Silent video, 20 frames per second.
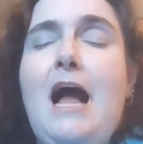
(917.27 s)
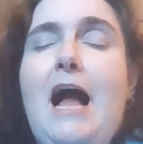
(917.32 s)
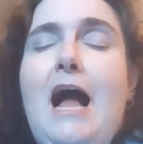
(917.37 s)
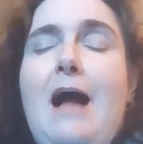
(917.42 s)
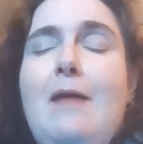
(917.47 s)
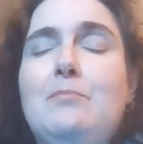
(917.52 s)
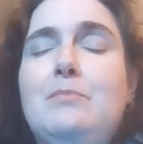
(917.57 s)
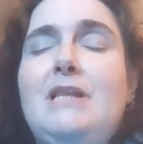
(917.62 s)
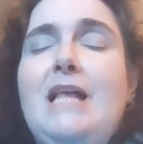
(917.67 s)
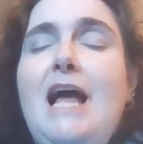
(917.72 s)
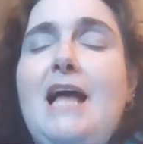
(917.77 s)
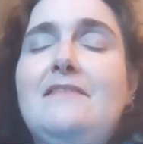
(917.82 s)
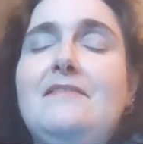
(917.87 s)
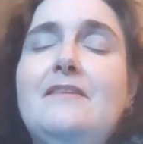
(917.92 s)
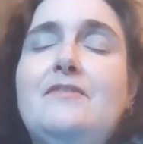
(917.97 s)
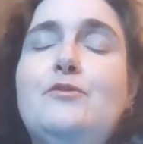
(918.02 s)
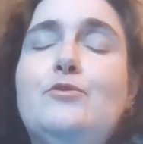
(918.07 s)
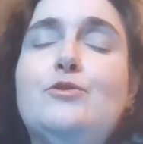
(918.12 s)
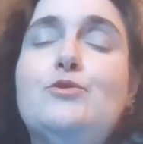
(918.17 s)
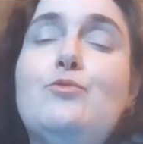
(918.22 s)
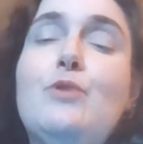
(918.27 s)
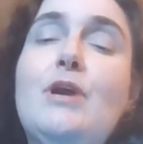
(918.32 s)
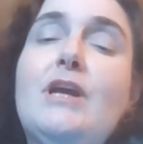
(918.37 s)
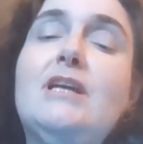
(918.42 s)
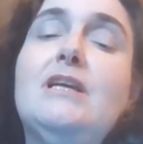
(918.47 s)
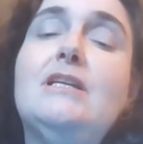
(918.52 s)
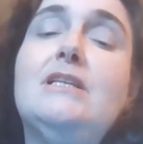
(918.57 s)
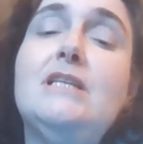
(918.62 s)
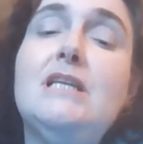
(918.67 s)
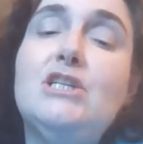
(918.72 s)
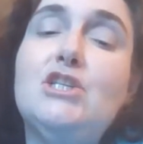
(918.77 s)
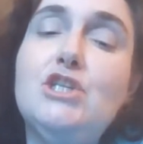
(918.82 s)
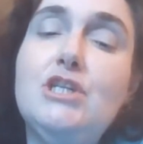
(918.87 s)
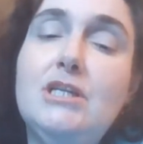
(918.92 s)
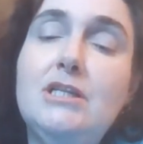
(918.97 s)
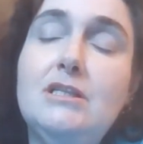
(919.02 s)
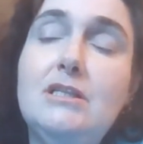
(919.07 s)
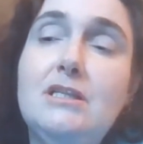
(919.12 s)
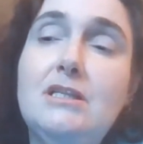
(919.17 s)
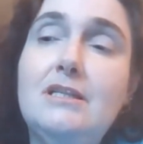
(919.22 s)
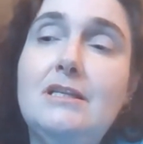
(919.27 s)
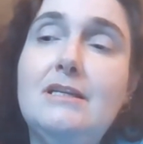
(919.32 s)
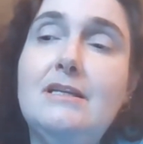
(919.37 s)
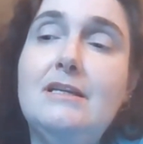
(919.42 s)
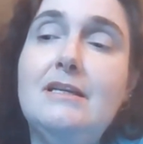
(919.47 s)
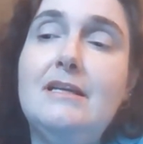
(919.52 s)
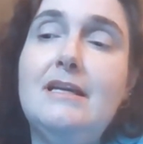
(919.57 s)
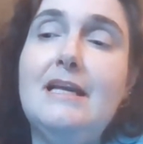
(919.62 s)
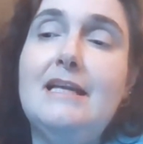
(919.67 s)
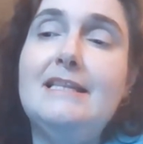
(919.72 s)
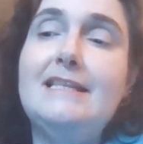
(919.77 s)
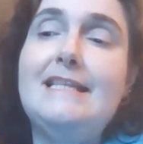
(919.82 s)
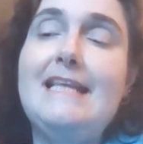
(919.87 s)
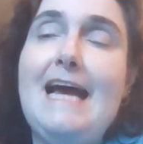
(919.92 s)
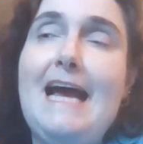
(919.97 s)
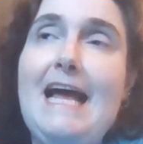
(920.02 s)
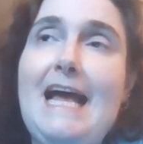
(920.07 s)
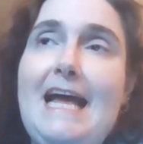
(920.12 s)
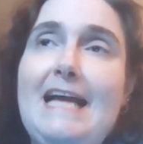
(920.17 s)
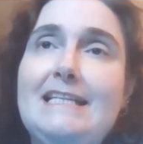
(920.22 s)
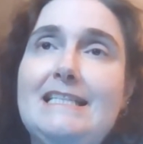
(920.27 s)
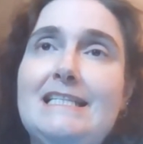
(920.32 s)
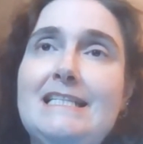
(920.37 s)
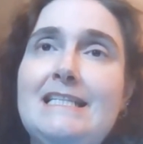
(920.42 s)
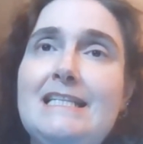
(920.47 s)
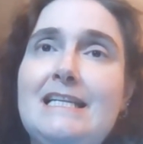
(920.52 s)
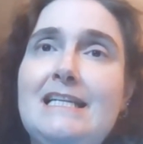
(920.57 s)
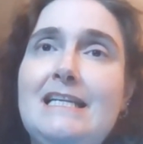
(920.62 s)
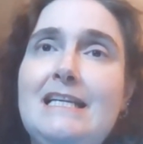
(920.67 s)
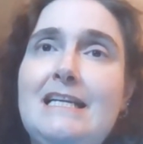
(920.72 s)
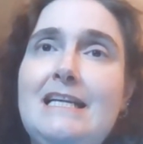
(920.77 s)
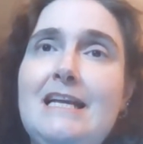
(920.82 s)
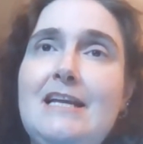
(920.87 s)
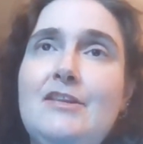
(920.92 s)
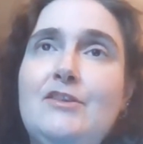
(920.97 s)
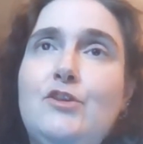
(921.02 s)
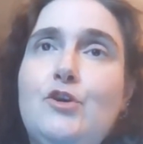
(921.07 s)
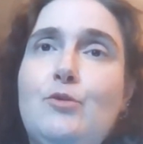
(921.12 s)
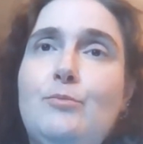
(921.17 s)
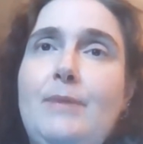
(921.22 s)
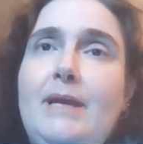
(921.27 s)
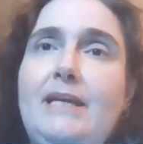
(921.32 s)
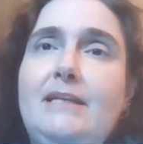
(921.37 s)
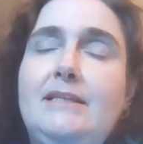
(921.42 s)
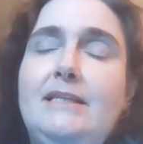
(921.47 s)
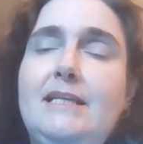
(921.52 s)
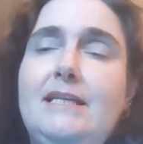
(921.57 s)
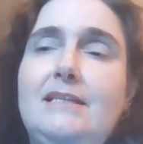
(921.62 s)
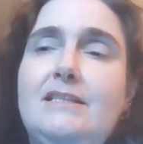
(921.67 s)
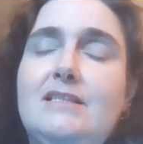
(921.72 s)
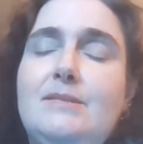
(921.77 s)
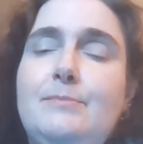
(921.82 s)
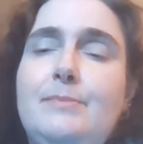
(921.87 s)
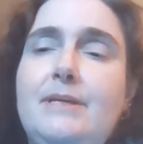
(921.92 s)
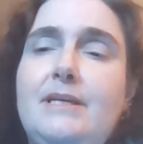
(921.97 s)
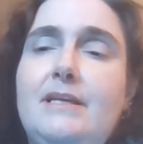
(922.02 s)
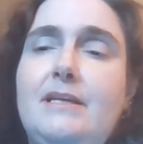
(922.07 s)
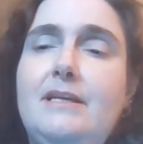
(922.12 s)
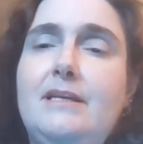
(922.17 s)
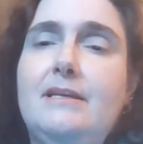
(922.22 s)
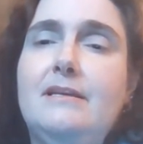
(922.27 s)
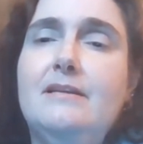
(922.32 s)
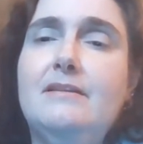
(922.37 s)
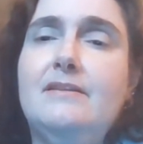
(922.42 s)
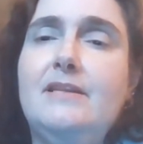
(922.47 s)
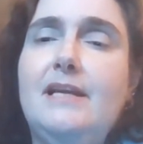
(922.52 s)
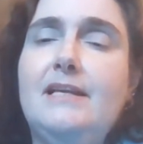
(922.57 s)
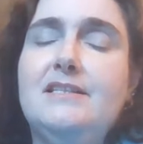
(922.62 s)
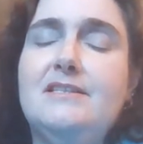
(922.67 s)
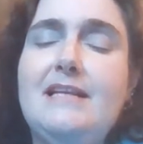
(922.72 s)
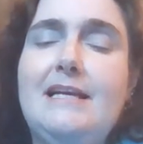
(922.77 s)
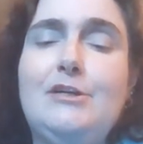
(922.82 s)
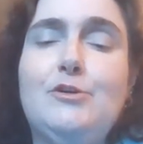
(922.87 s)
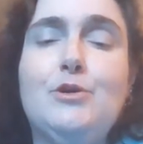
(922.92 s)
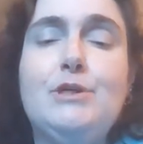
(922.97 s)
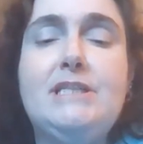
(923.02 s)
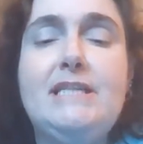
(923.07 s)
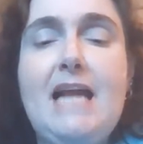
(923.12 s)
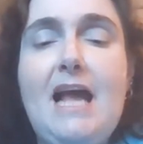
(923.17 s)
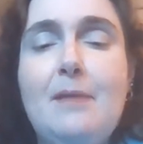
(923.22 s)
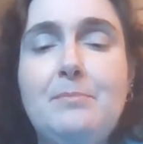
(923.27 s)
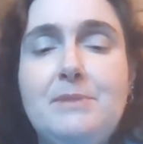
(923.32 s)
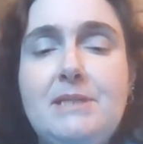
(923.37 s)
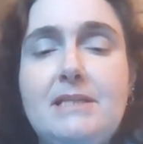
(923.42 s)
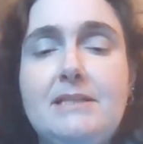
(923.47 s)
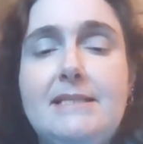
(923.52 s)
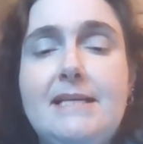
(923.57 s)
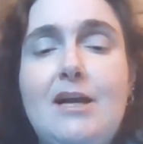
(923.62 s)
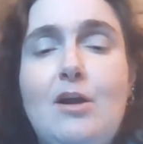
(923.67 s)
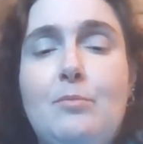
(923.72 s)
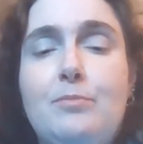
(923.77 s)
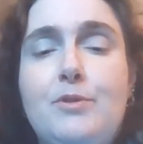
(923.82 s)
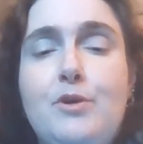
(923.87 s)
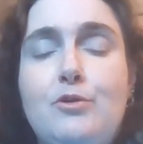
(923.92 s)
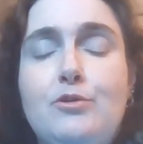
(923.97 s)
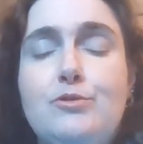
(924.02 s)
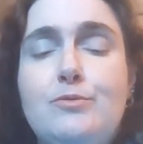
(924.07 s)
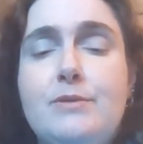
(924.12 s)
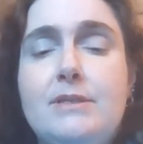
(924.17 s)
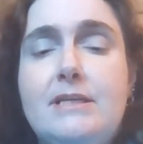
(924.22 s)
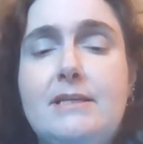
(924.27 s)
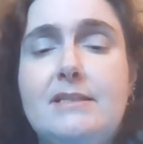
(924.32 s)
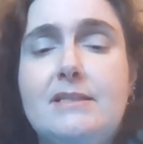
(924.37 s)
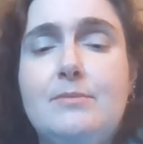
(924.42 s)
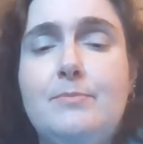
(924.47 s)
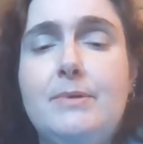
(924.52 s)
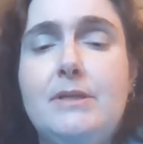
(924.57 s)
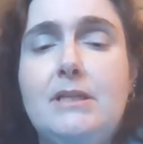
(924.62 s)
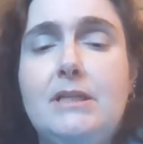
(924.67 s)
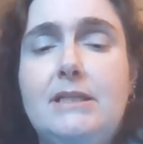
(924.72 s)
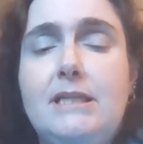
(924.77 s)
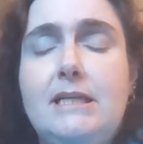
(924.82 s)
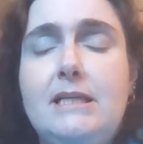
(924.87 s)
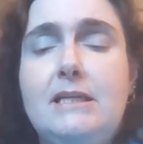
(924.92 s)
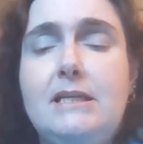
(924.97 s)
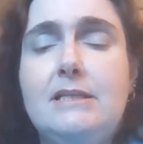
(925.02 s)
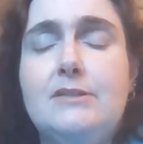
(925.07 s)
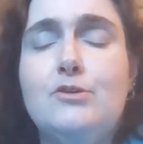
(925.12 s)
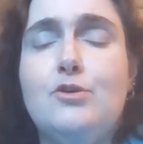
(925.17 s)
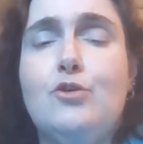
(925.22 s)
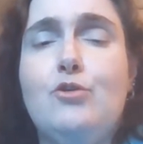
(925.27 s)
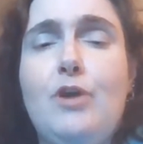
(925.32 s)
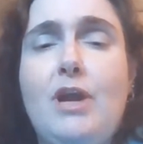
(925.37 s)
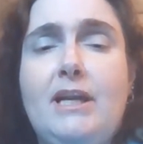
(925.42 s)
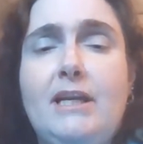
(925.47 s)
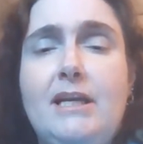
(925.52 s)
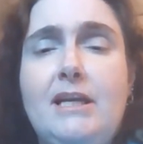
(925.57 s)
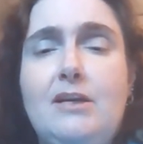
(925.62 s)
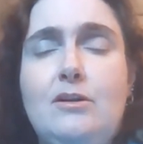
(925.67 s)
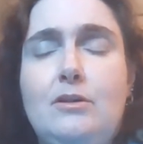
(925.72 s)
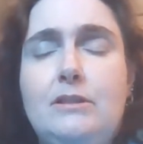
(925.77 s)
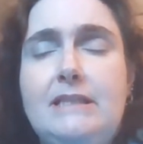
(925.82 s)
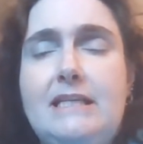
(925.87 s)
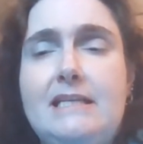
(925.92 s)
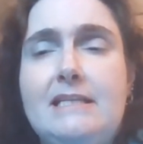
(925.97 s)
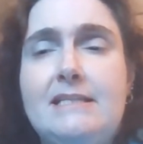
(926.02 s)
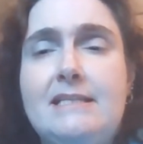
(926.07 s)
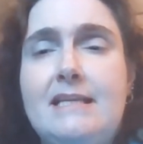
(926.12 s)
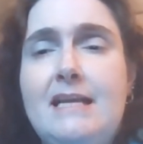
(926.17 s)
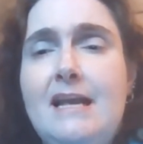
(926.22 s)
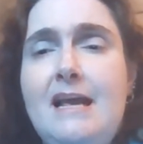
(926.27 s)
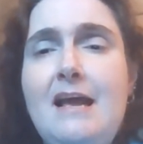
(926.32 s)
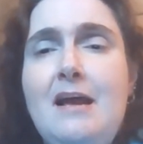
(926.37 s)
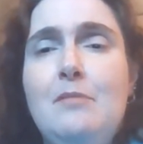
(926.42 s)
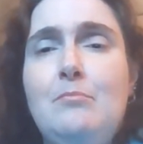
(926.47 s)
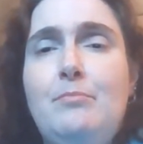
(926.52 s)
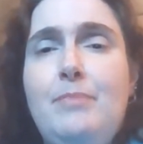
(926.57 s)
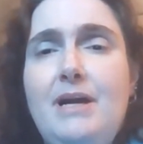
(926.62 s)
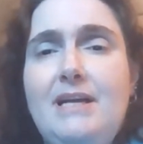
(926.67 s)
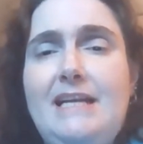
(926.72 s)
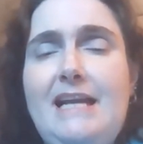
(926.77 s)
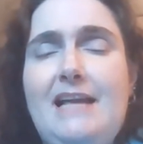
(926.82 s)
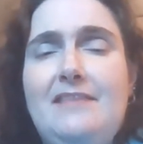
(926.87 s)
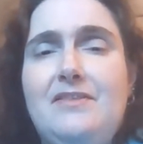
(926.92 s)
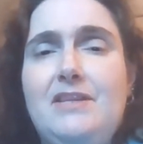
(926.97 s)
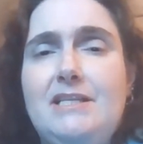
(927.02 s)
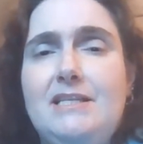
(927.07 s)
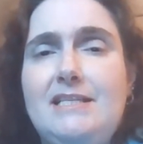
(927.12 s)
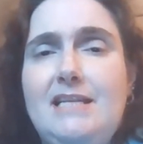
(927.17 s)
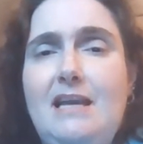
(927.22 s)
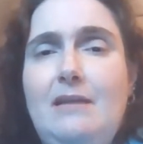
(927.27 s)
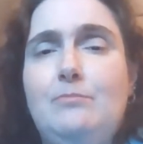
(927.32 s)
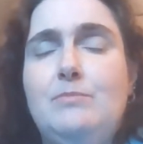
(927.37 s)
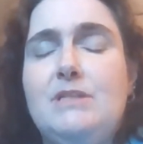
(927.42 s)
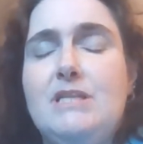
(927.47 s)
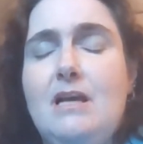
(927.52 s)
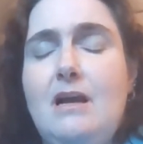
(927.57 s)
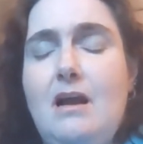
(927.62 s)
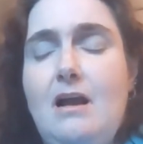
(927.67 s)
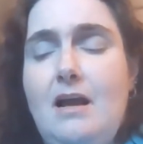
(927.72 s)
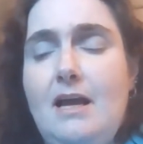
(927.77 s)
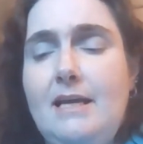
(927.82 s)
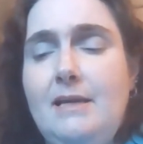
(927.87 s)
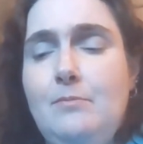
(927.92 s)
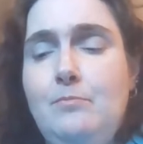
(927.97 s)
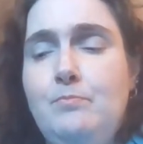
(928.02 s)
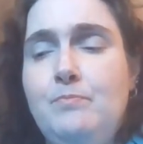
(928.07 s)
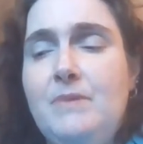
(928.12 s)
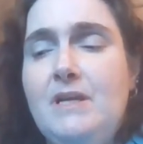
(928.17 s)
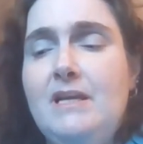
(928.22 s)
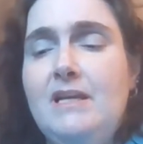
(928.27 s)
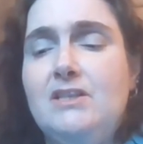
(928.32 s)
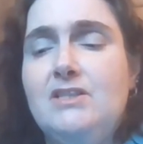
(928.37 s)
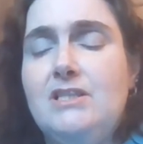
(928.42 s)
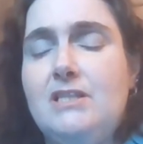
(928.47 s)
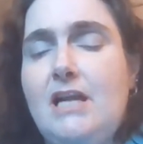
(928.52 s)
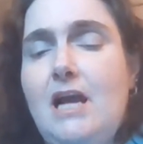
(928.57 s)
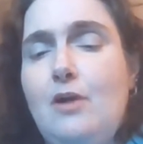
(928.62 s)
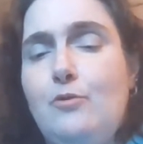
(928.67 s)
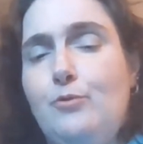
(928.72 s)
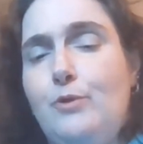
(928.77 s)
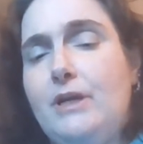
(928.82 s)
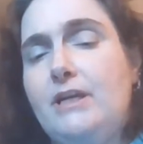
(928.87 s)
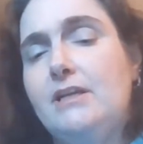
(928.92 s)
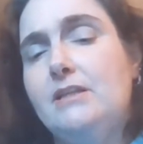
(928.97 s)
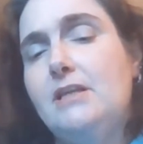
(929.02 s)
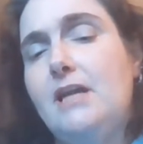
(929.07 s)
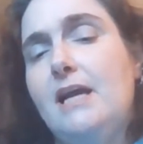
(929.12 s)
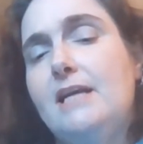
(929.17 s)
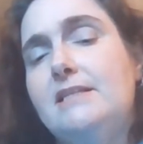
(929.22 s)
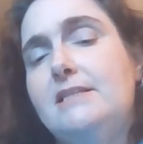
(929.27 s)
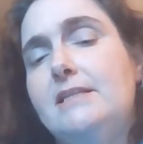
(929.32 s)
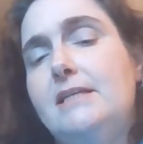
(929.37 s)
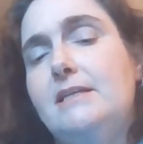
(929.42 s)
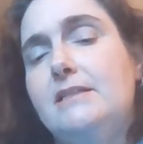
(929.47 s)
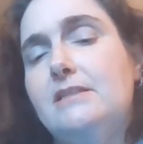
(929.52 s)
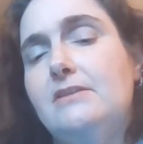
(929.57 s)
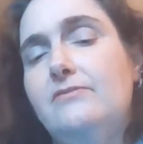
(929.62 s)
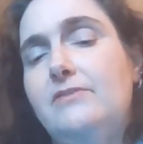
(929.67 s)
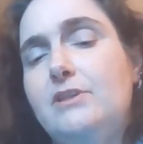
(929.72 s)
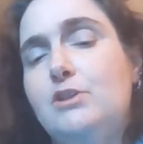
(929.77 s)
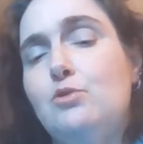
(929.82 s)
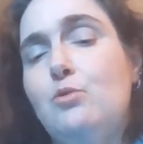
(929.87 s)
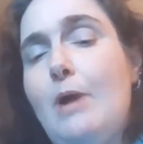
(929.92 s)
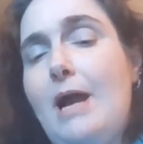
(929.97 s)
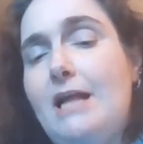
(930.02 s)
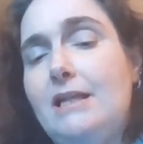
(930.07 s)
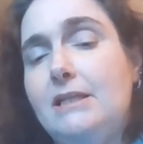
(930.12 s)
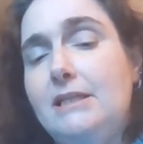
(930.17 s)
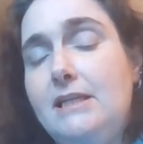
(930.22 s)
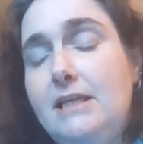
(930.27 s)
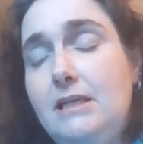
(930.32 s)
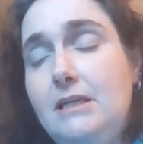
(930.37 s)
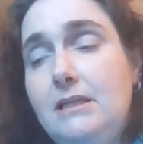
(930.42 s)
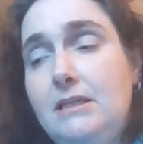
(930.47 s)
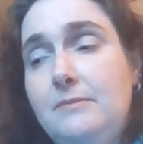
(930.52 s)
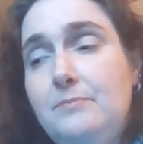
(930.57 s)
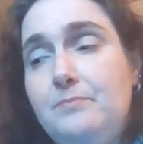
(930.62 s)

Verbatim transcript: I'm glad that there's recognition that there may need to be things that are adapted to help those with disabilities or chronic illness, but at the same time, to not recognize the individuality